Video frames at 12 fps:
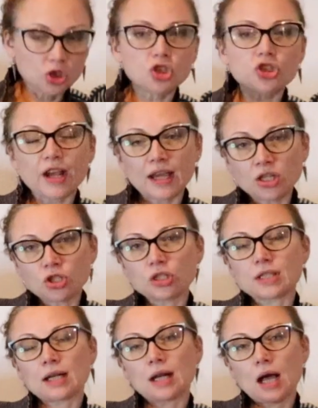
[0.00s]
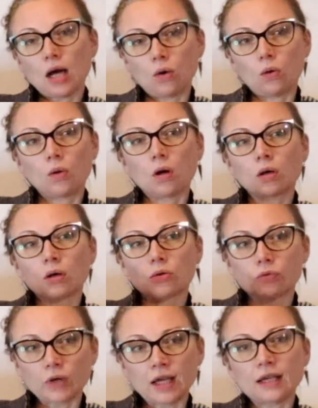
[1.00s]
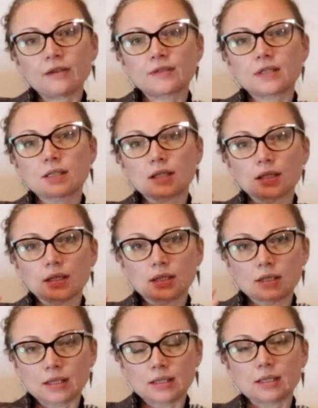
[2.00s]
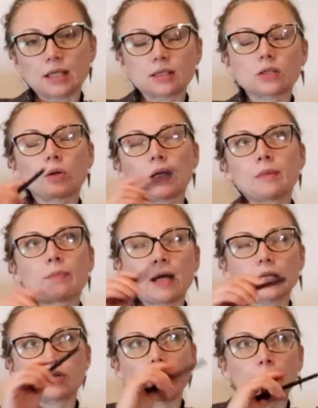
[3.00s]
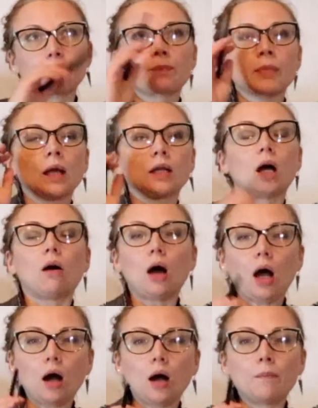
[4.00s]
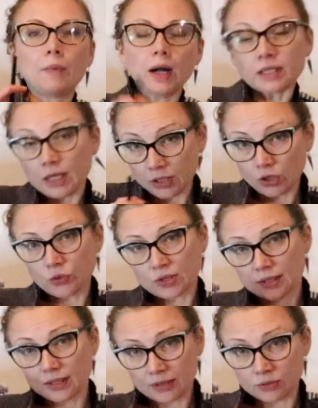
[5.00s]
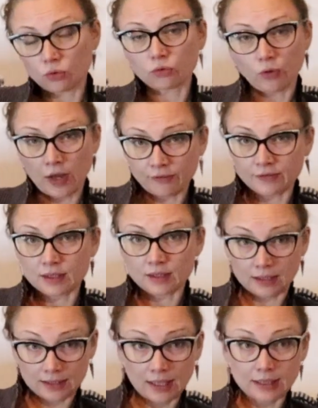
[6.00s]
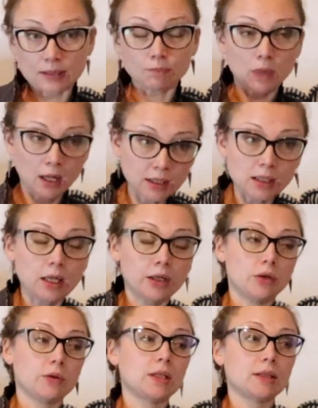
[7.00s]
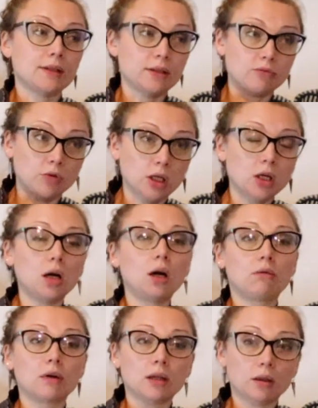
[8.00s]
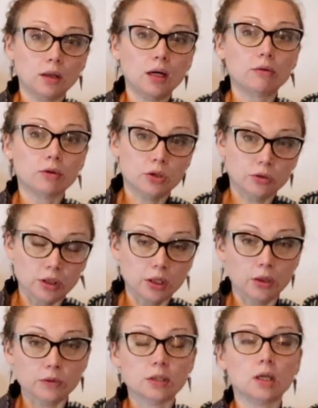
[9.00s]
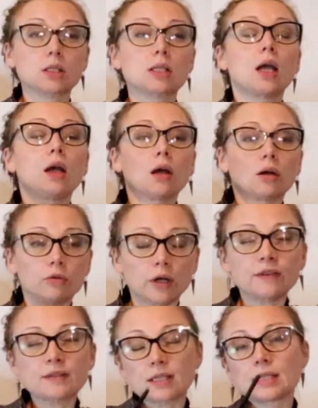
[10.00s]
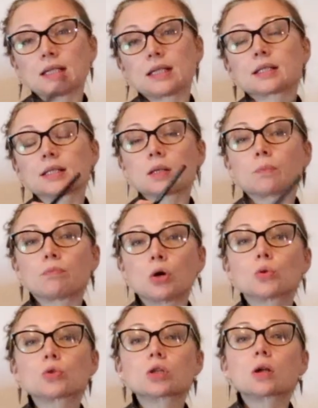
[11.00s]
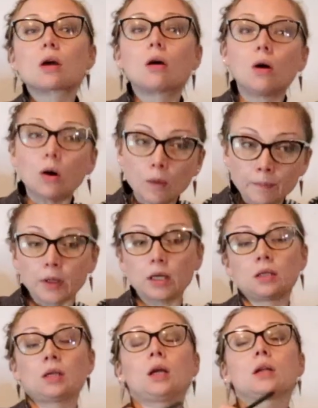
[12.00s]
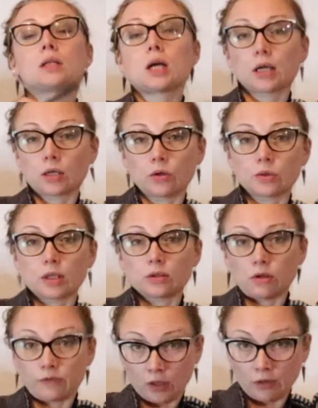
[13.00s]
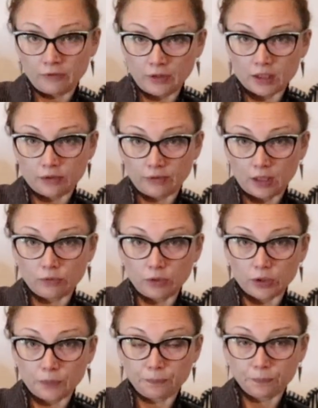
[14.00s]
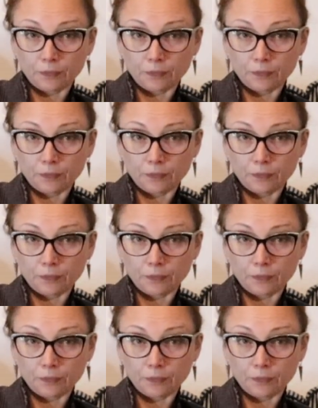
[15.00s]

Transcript: changes in how Graves' disease... No, let me backtrack. Now, My diagnosis is not Graves' disease. My diagnosis is recurring thyrotoxicosis. Graves' disease is the most common diagnosis of an overactive thyroid.